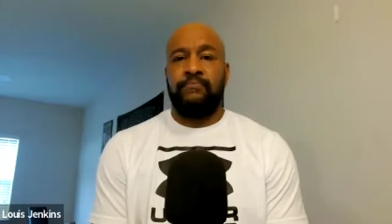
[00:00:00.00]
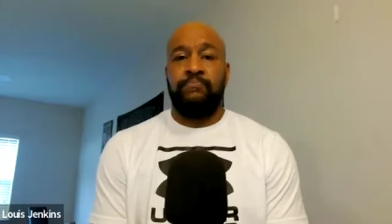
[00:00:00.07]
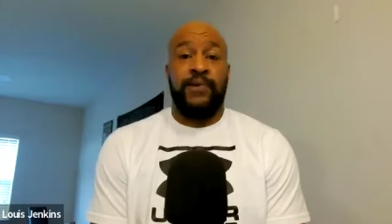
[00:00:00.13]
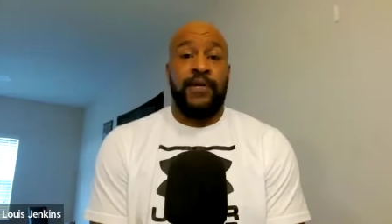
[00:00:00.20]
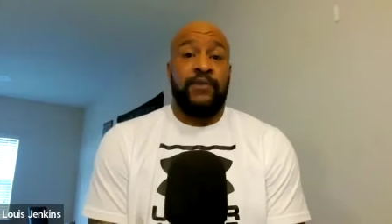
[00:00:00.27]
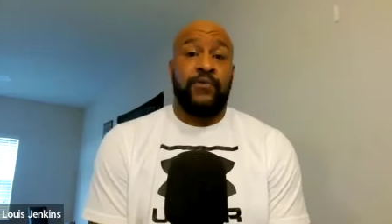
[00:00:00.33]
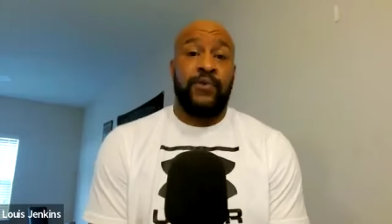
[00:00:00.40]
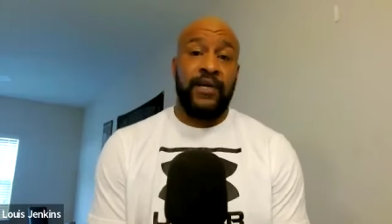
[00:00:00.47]

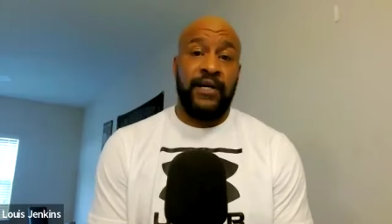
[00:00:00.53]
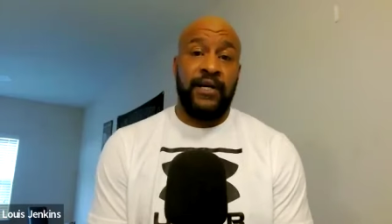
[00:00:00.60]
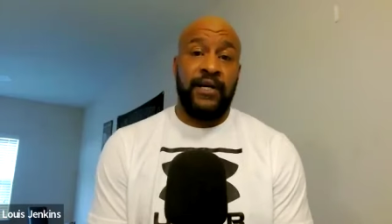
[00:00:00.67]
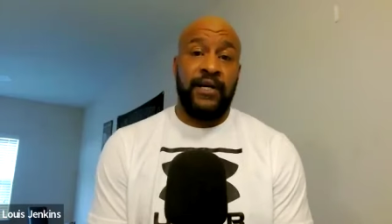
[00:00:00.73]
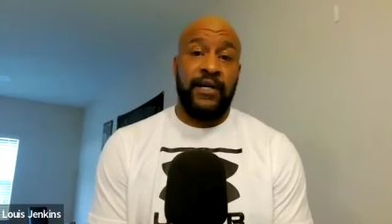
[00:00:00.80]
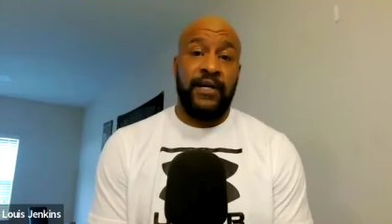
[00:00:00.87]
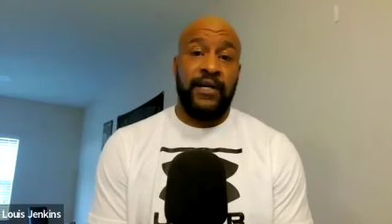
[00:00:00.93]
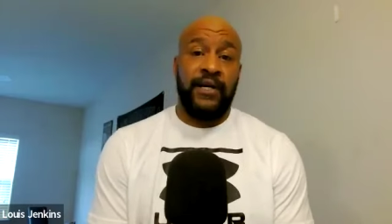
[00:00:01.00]
Big raise,
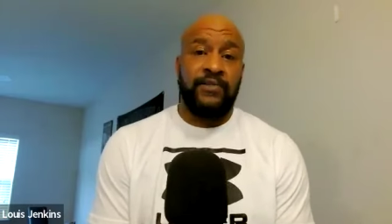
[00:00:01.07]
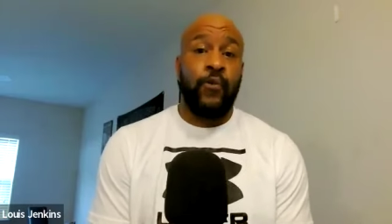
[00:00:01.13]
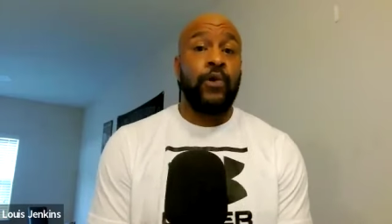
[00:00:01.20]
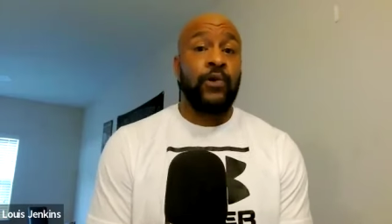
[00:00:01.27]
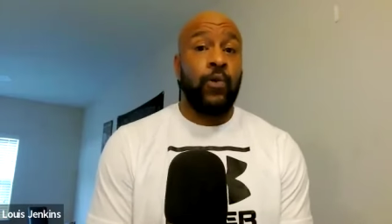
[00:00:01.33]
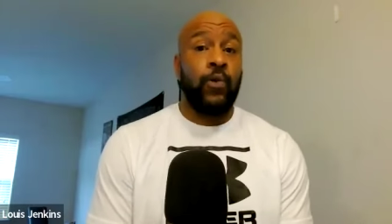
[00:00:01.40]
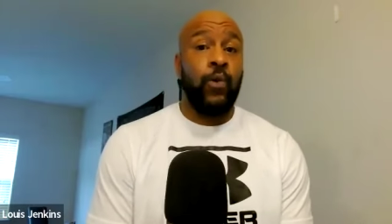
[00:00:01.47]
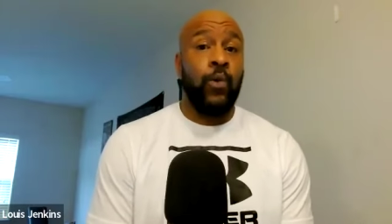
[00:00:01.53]

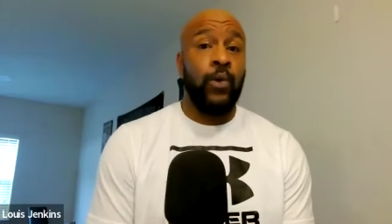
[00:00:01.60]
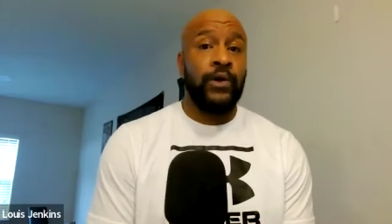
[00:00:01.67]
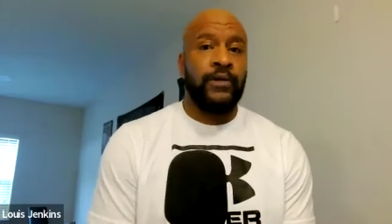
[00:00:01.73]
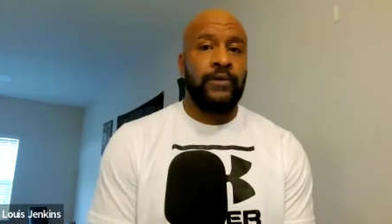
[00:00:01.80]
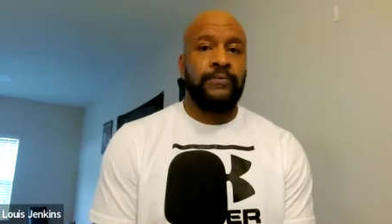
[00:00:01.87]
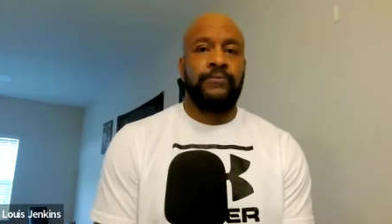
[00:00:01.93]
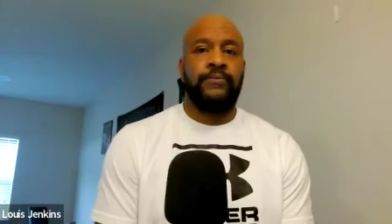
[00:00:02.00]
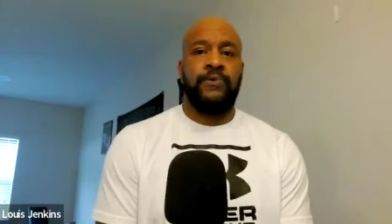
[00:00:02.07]
four and a
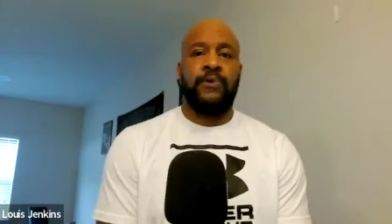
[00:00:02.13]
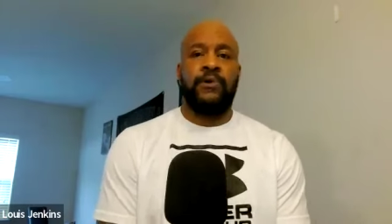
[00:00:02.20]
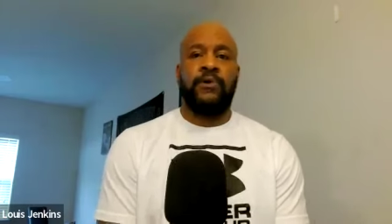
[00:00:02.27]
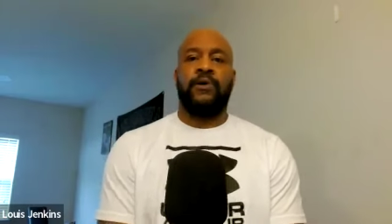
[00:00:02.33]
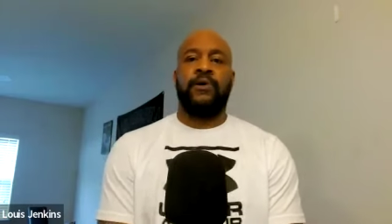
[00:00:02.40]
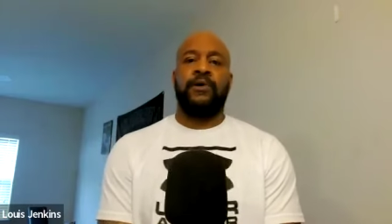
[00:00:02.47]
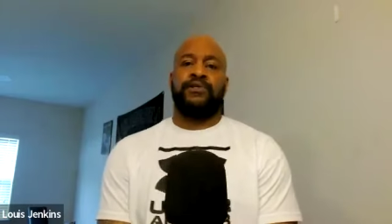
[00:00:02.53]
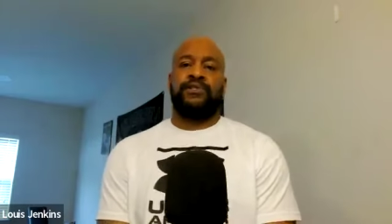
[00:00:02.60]
quarter.
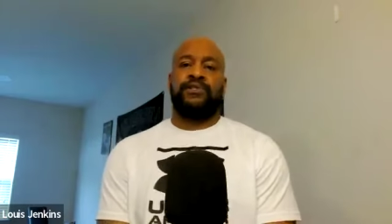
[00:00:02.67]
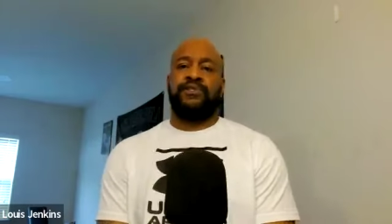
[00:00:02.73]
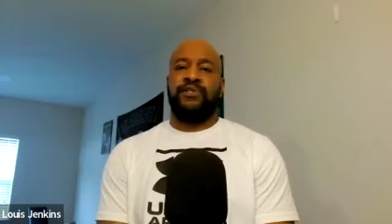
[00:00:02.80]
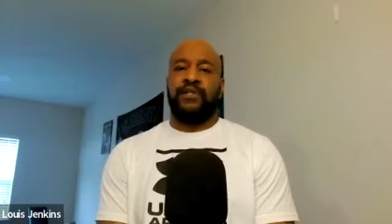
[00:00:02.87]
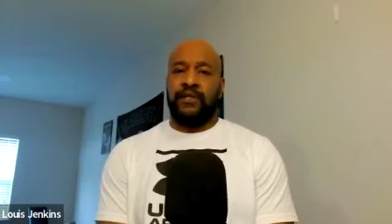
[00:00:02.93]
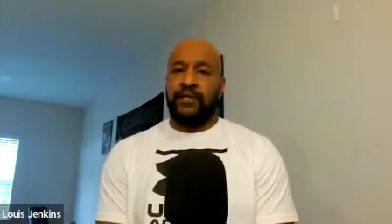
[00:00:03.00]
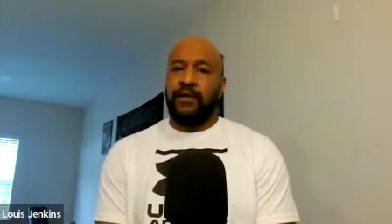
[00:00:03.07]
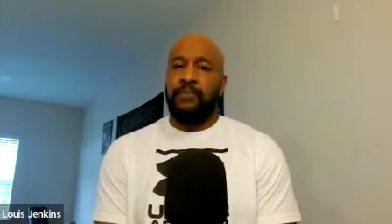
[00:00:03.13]
Oh
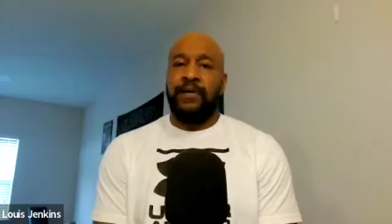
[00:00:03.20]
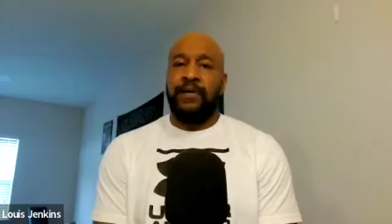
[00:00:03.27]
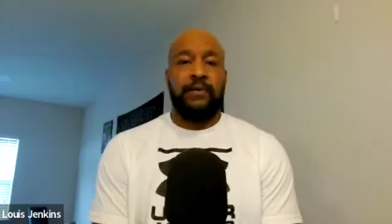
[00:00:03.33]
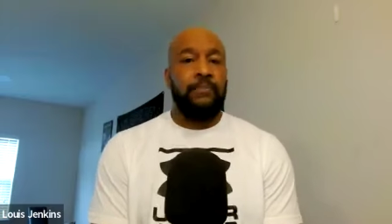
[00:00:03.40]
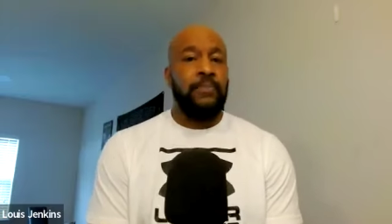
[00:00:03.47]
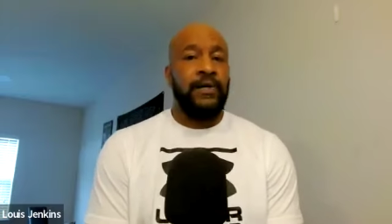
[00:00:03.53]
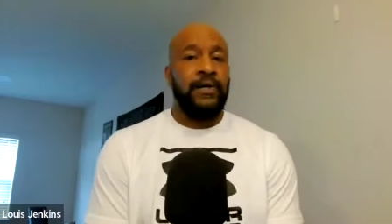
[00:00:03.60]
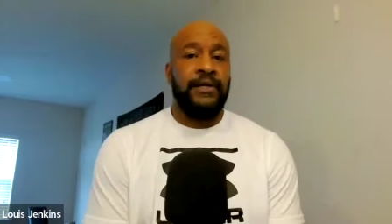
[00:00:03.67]
shit, I'm
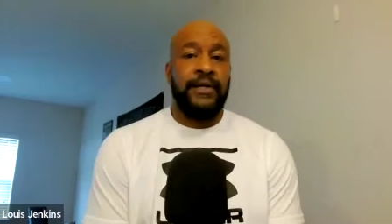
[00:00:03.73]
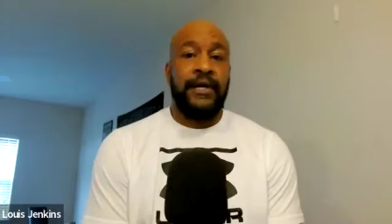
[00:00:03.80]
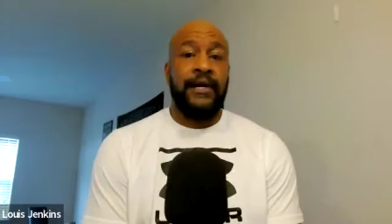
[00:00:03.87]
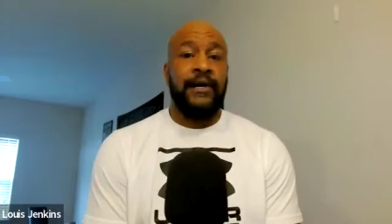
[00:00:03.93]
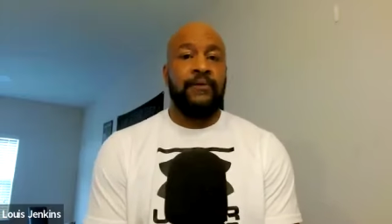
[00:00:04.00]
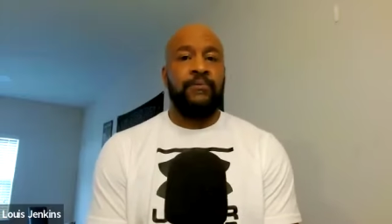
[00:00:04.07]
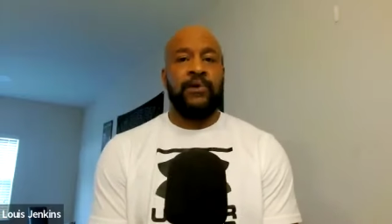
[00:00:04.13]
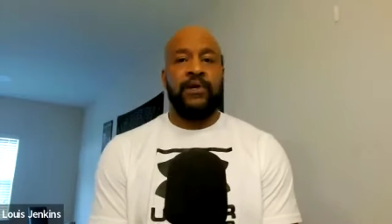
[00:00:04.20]
making money
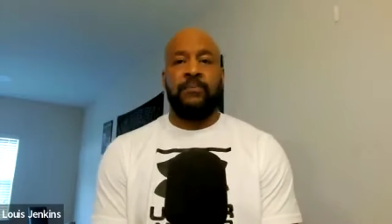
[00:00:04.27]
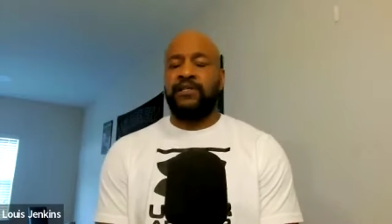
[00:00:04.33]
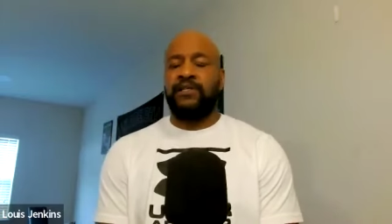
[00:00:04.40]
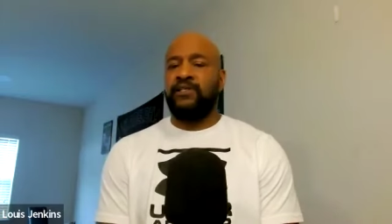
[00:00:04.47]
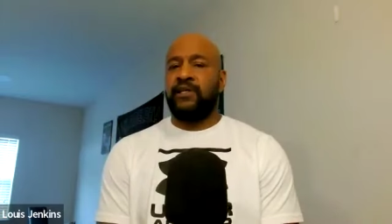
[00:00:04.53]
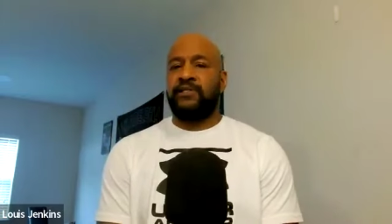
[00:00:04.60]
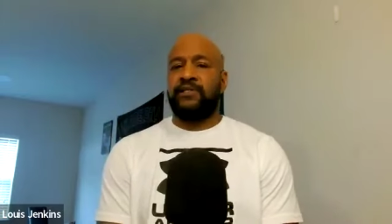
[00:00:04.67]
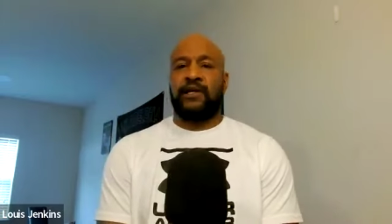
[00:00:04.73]
now, but my
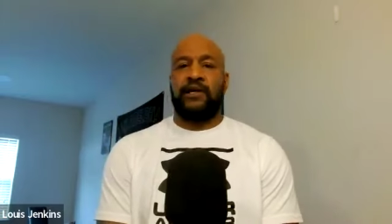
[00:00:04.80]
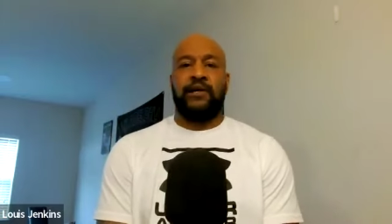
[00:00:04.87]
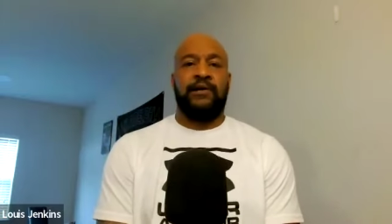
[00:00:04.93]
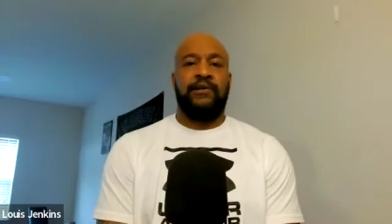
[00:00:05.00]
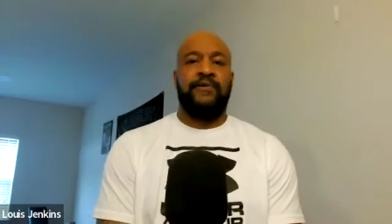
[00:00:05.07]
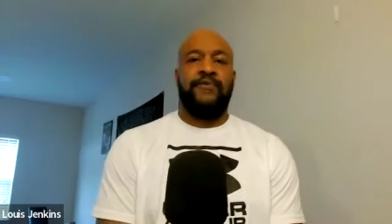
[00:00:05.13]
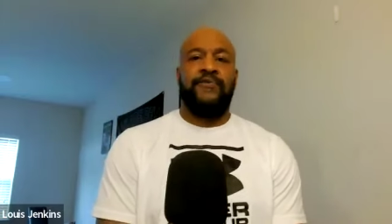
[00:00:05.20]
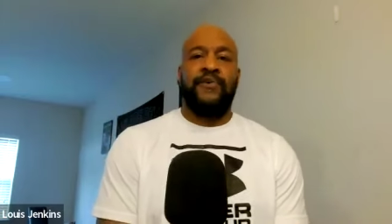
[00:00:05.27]
check's like
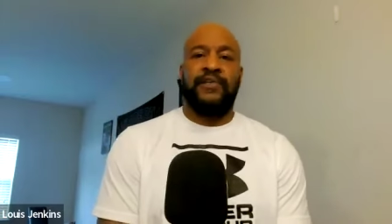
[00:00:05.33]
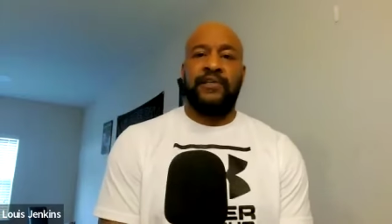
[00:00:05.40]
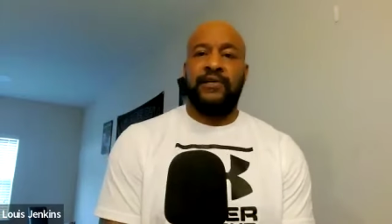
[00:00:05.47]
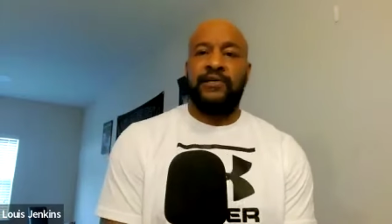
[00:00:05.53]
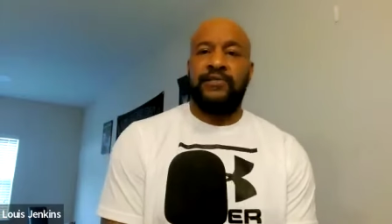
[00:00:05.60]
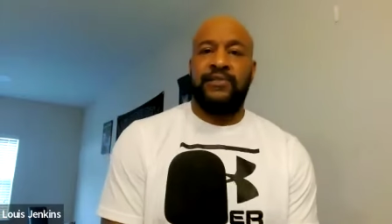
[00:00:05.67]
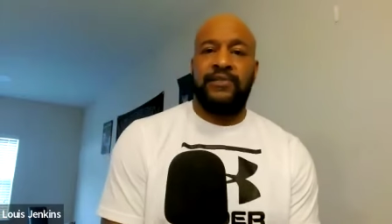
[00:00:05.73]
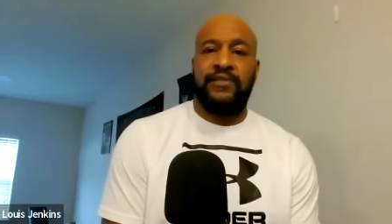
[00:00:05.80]
150
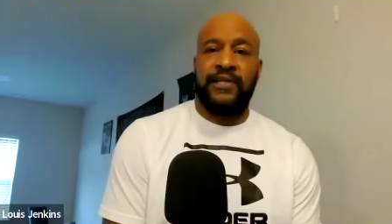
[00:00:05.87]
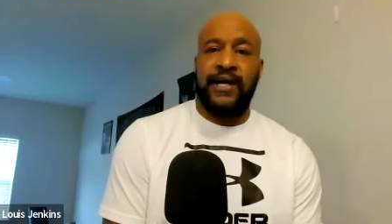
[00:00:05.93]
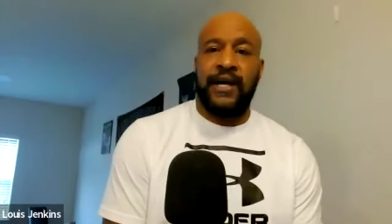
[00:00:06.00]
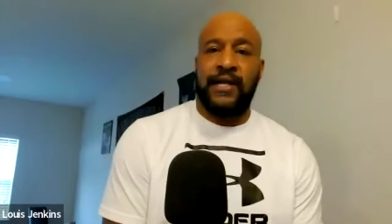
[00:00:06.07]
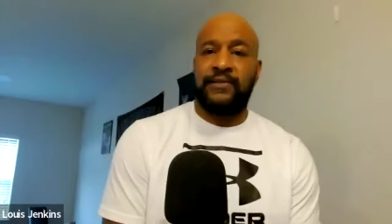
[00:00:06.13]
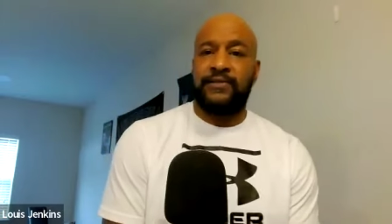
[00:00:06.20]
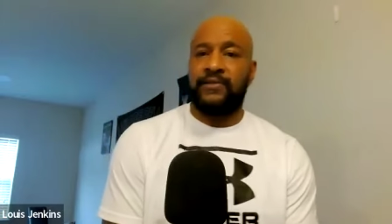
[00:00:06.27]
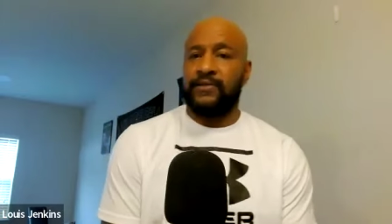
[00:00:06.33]

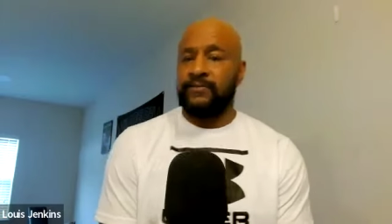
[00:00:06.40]
$160.